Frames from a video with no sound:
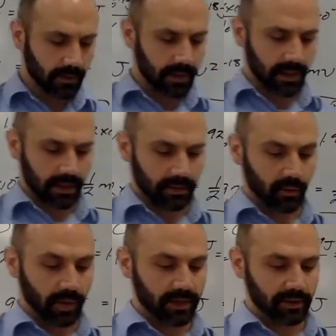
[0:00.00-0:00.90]
And the
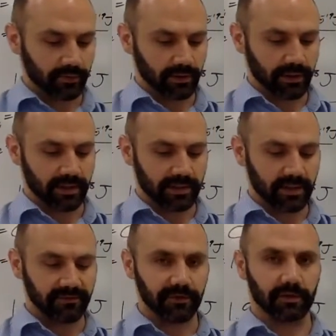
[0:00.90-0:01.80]
way they're related to
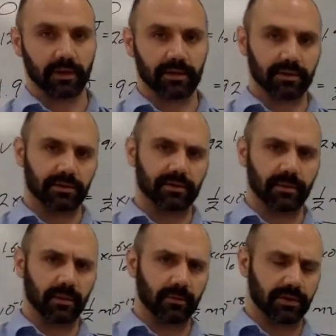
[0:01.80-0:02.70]
E field lines, and this will
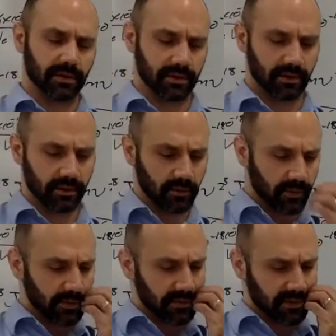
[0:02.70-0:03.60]
make more sense, I think, when we
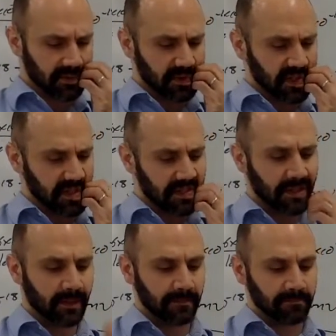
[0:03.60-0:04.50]
do some drawings,
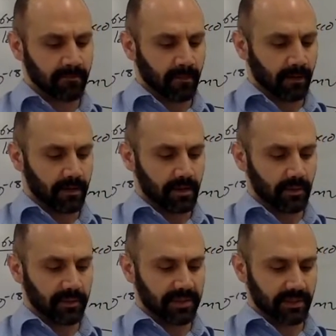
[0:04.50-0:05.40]

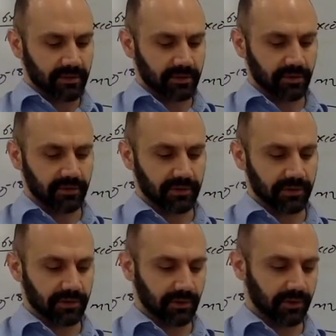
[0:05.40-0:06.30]
equipotential surfaces
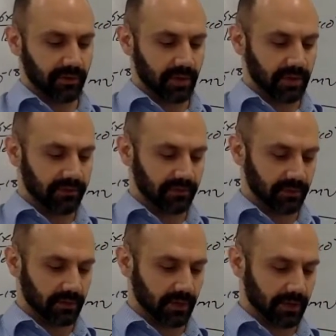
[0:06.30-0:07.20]
and E
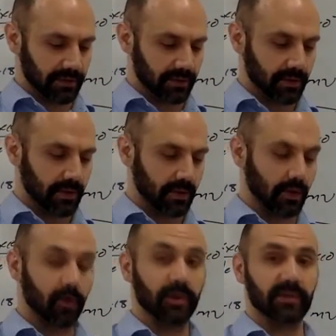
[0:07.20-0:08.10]
field lines are
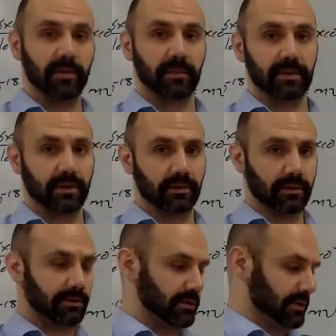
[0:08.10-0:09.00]
always perpendicular to